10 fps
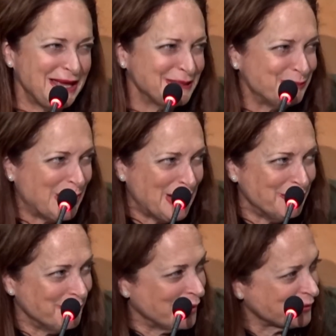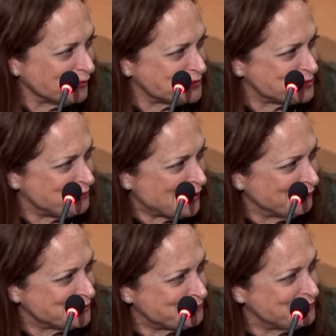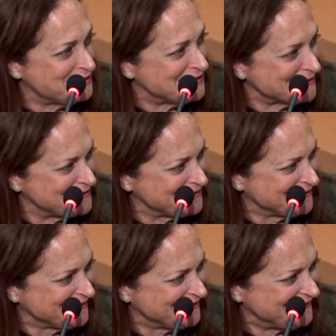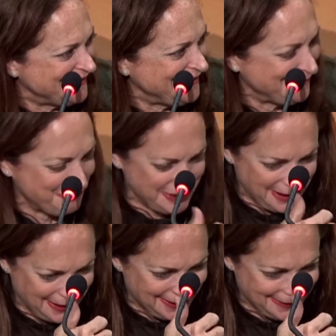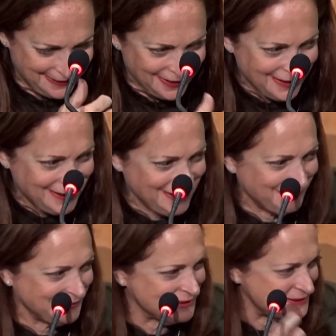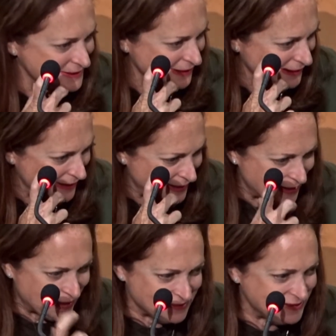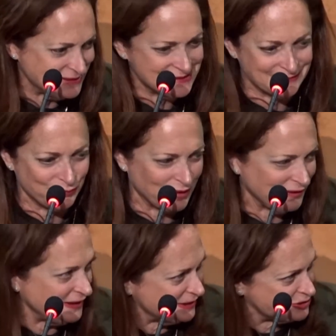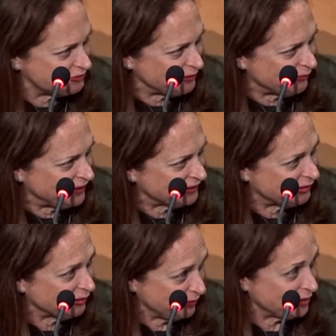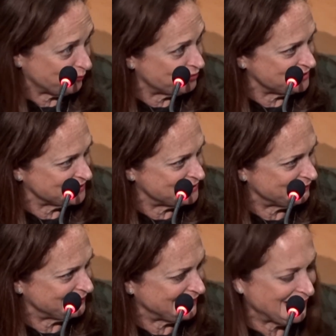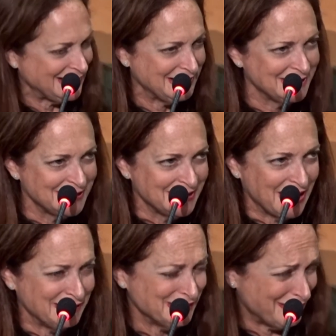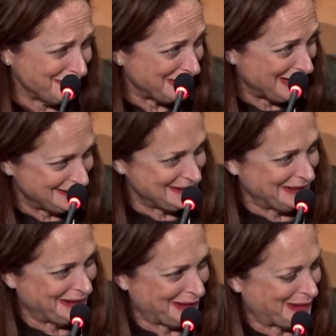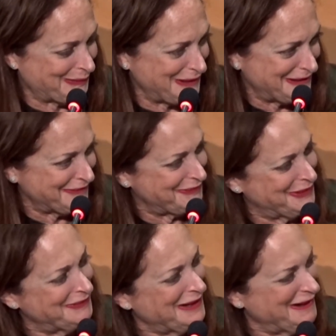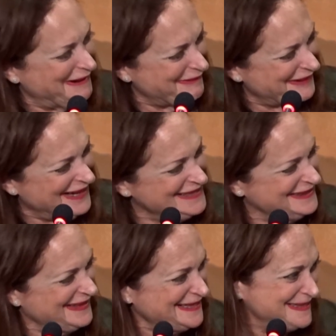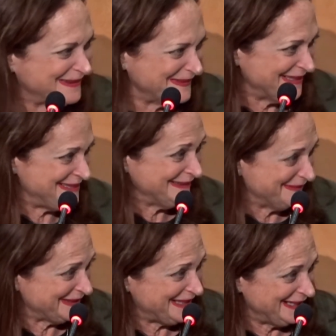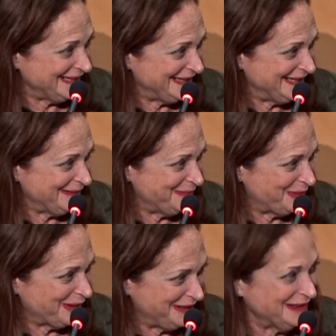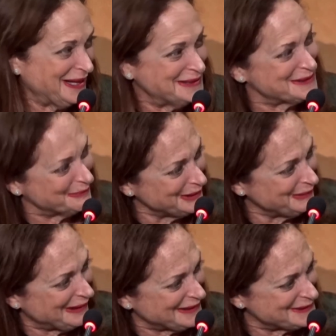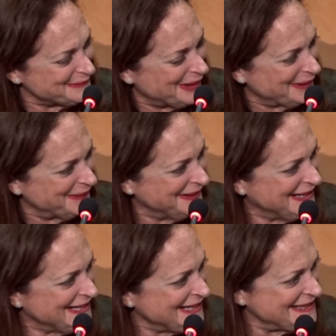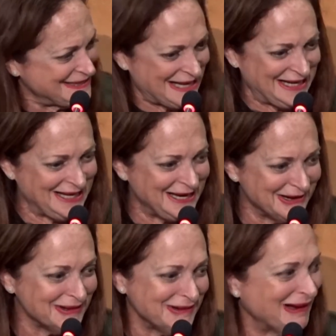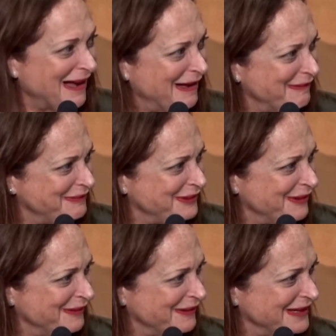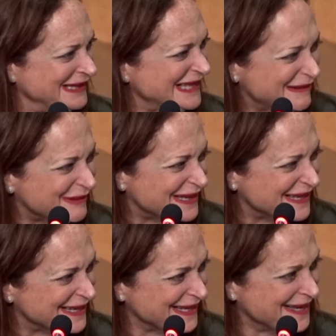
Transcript: had the biomarkers to be able to predict, right? If we had even the DNA ideas of where the injury might occur, we could predict who would get it. I love the idea that it could be preventative, right? So that's the whole idea of looking at the bronchiolitis obliterans model, is that here you have, a living